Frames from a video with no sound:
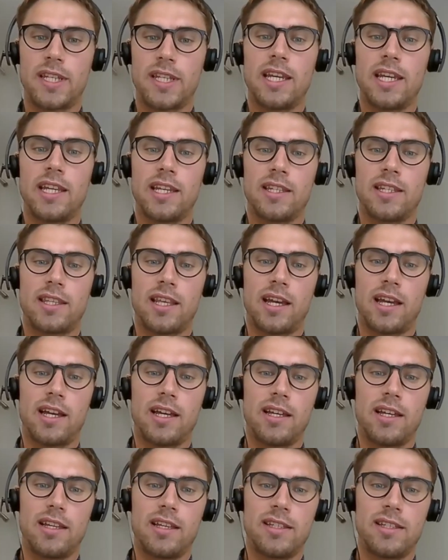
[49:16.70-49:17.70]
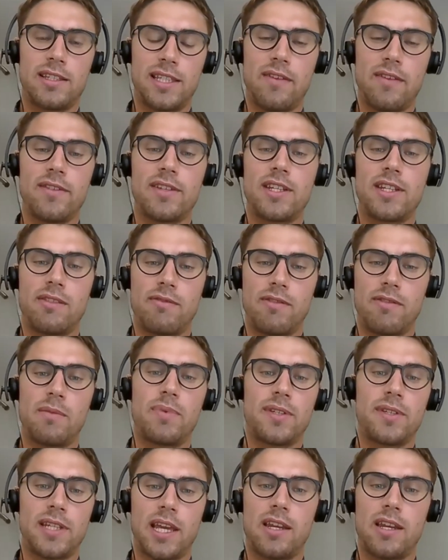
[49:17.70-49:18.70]
seen is that
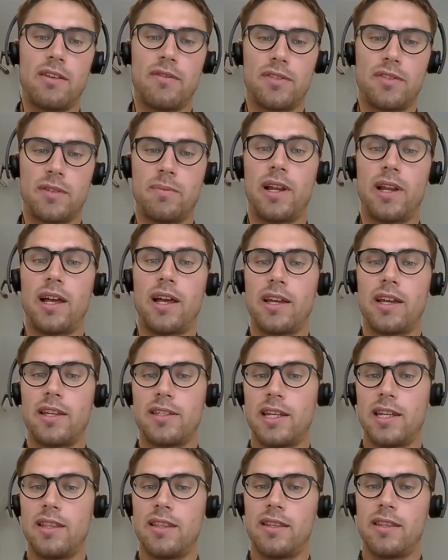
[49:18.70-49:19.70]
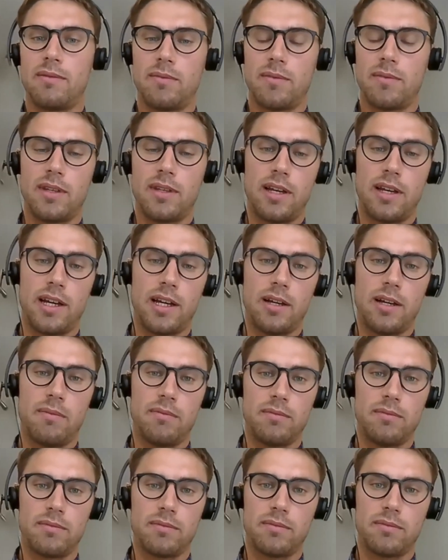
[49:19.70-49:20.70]
73% of suppliers in
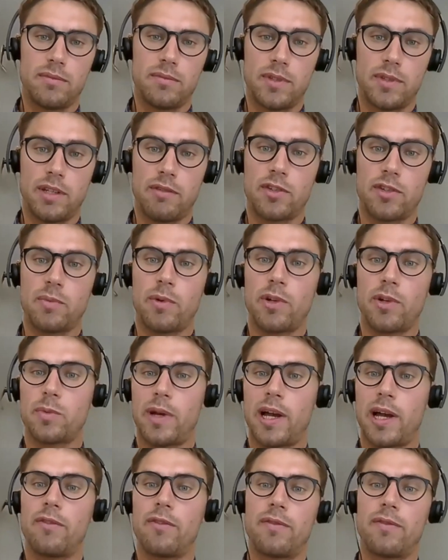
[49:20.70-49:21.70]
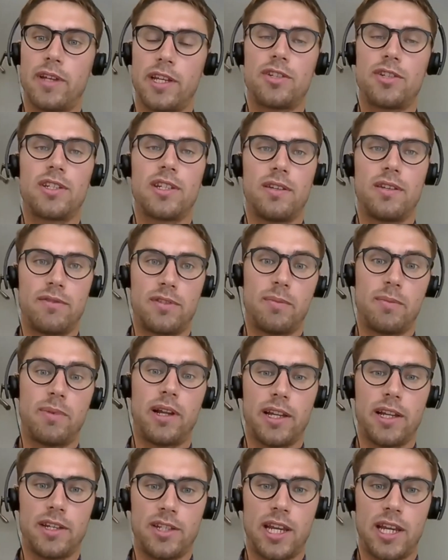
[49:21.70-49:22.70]
the responsible health initiative
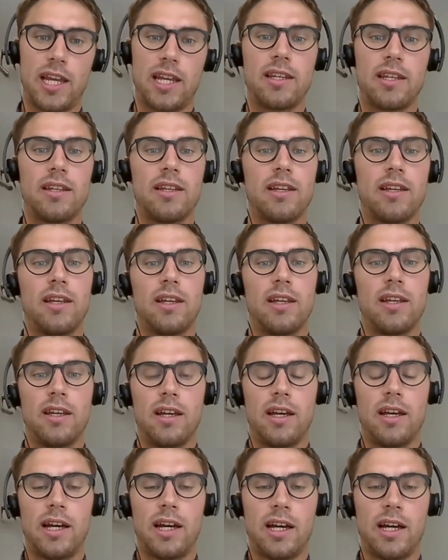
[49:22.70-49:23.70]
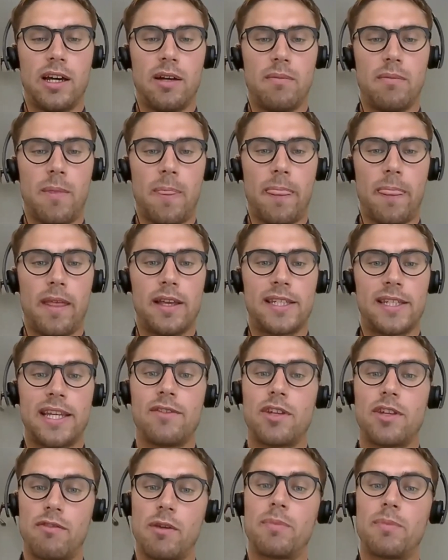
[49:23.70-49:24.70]
supply chain,
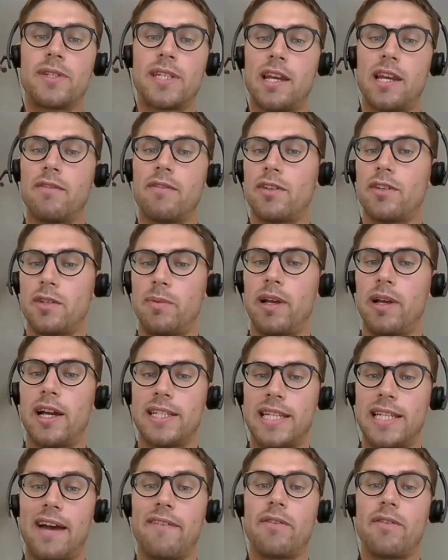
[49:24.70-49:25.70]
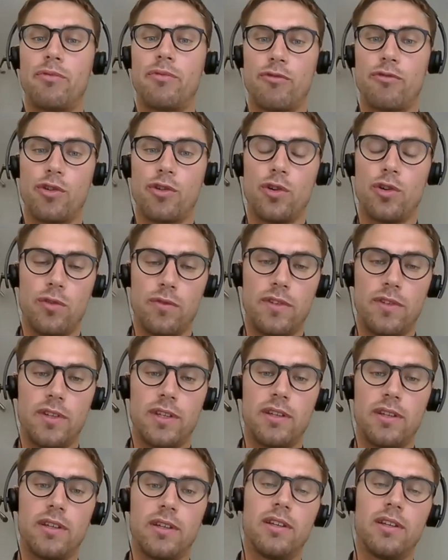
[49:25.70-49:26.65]
73% of those suppliers have improved